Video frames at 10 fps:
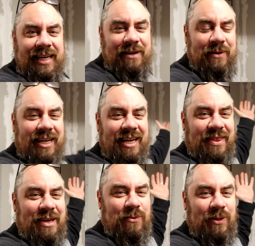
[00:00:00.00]
Anyway, I
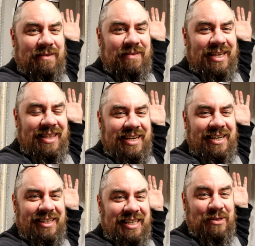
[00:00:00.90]
think we'll leave that
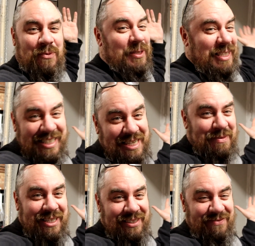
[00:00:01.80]
there, unless you want to see
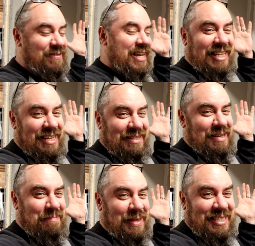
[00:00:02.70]
me failing
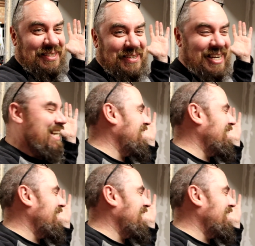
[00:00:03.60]
at plastering.